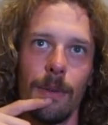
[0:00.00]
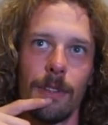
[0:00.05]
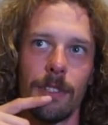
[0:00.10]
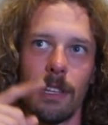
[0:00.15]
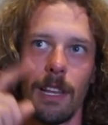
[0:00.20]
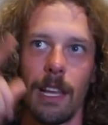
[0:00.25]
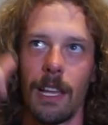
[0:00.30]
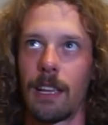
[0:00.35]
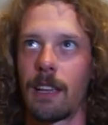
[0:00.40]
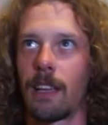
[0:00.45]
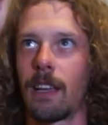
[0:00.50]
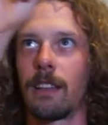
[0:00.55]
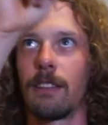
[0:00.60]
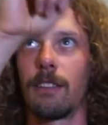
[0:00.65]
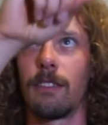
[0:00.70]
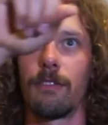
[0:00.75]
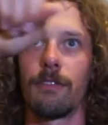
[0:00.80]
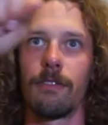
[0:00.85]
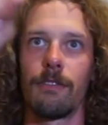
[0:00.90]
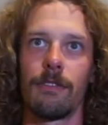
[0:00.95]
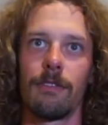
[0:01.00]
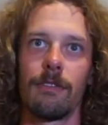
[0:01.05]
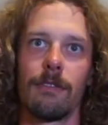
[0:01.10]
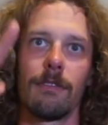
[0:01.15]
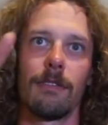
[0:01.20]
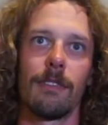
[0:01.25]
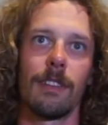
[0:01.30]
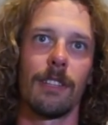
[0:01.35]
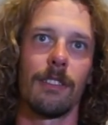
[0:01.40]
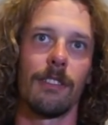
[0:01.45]
Was like kind of
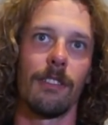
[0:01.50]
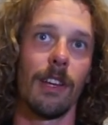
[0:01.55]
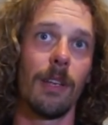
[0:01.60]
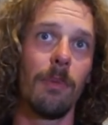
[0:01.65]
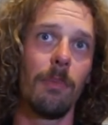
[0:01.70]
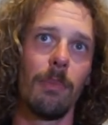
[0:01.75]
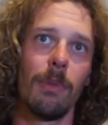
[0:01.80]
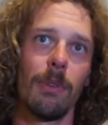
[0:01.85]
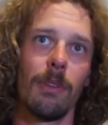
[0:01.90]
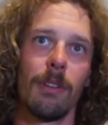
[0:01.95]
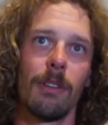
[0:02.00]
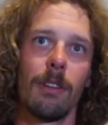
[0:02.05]
a trip,